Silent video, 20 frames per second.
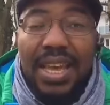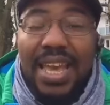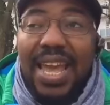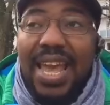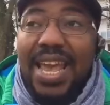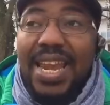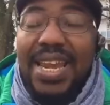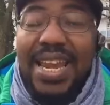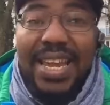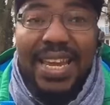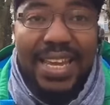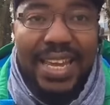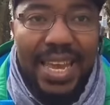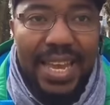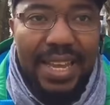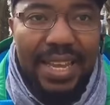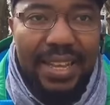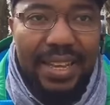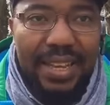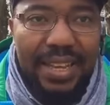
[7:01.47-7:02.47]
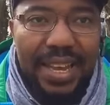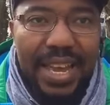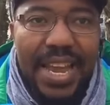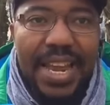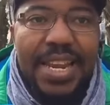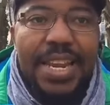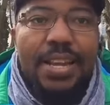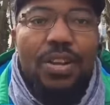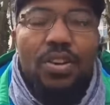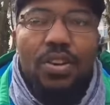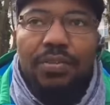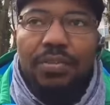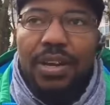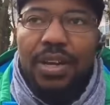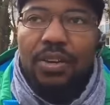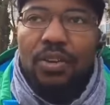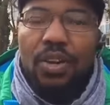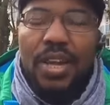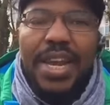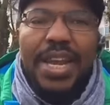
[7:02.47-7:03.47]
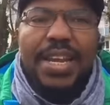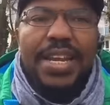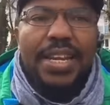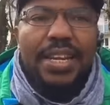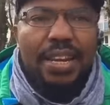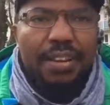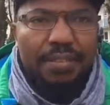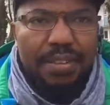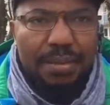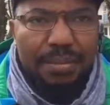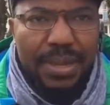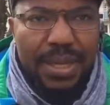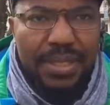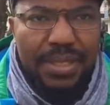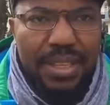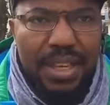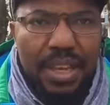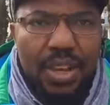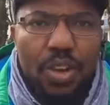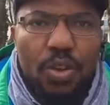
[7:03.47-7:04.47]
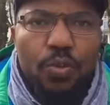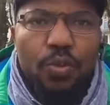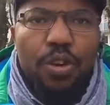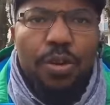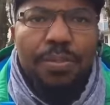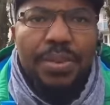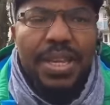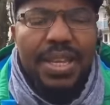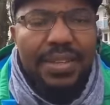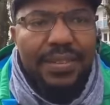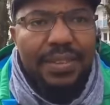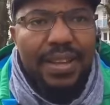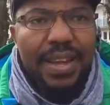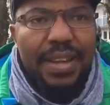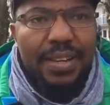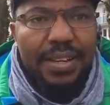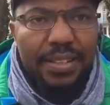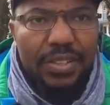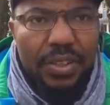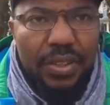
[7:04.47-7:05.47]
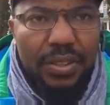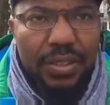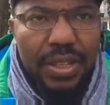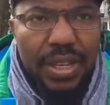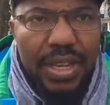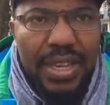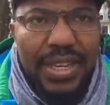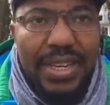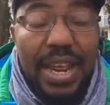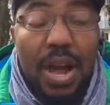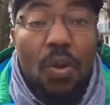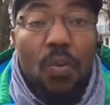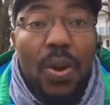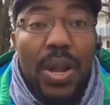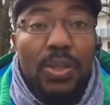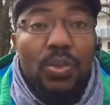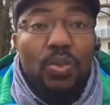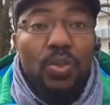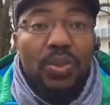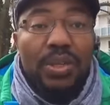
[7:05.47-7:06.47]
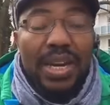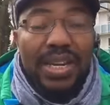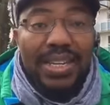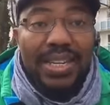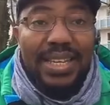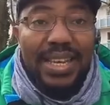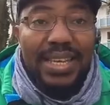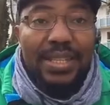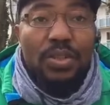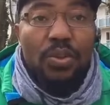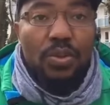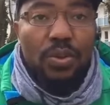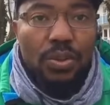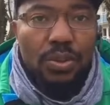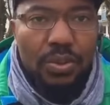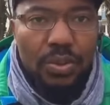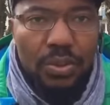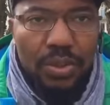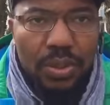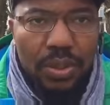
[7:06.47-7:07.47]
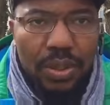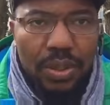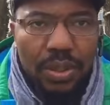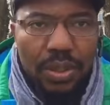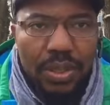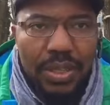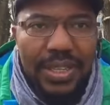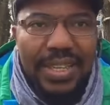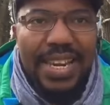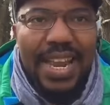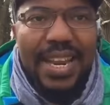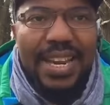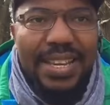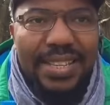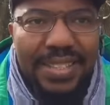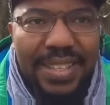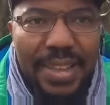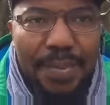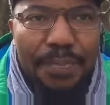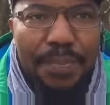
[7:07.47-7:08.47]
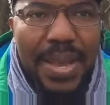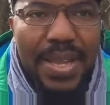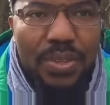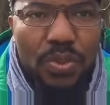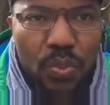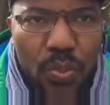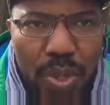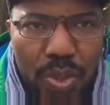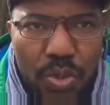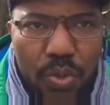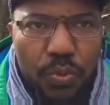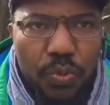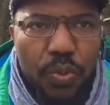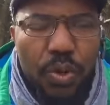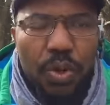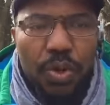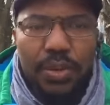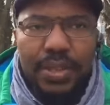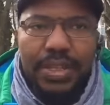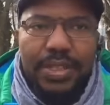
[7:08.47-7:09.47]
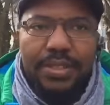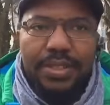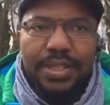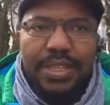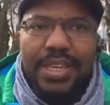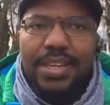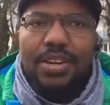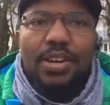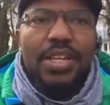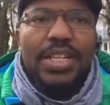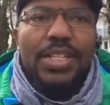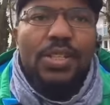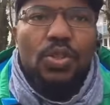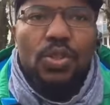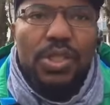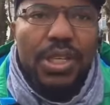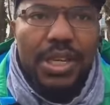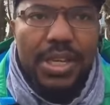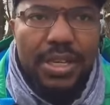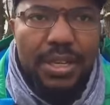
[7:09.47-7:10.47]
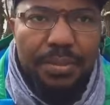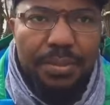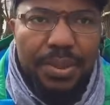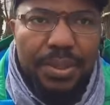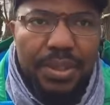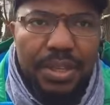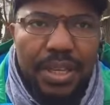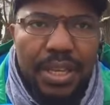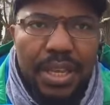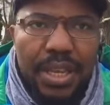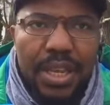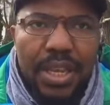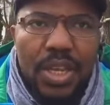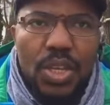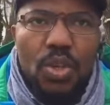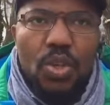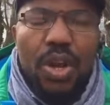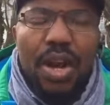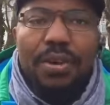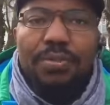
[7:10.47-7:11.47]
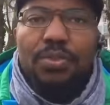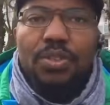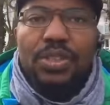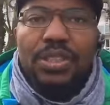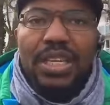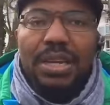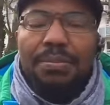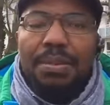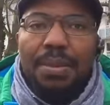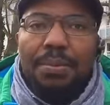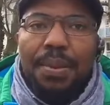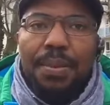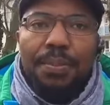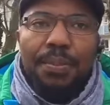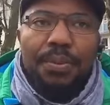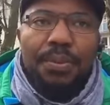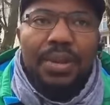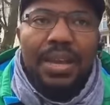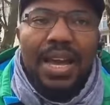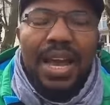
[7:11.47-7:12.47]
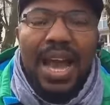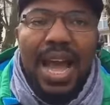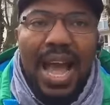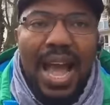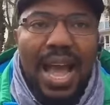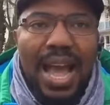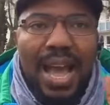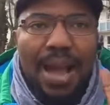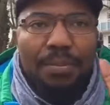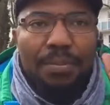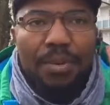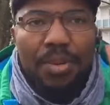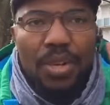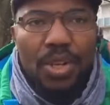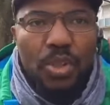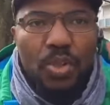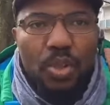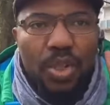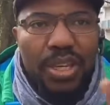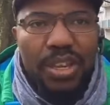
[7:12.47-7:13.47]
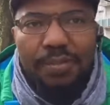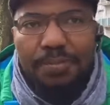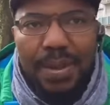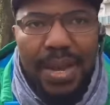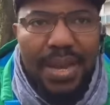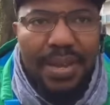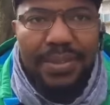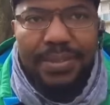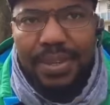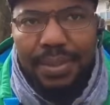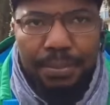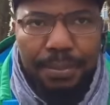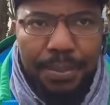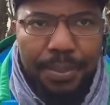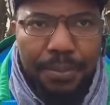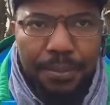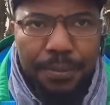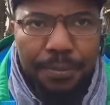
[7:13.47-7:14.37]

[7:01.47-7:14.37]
any king, any governor, any government from eastern region that want to eradicate Osu, there is the best way to follow it. You don't need to tell anybody. You have to tell my people, I am going to live by example.